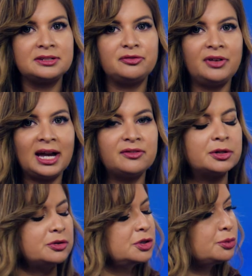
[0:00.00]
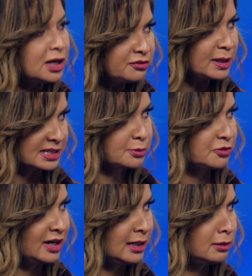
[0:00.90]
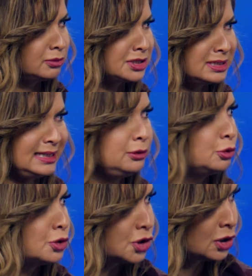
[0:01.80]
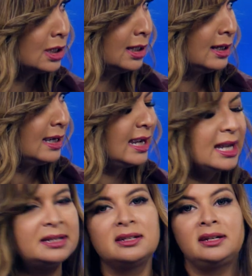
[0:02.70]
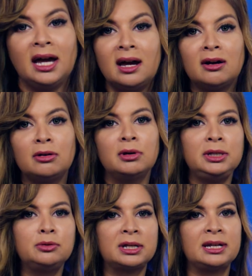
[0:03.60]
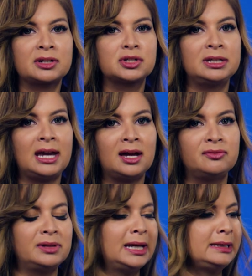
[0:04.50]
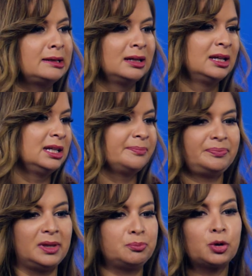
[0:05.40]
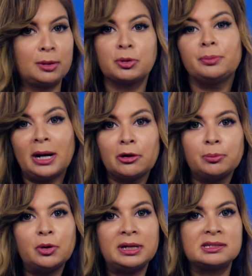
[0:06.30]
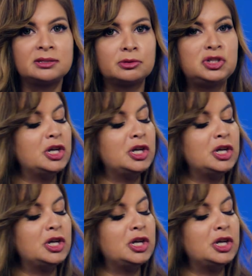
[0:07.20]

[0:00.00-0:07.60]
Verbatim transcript: mm -hmm. to mm-hmm. 512 megs per file, which is huge. Mm -hmm. And now you can actually have like proper PowerPoint, those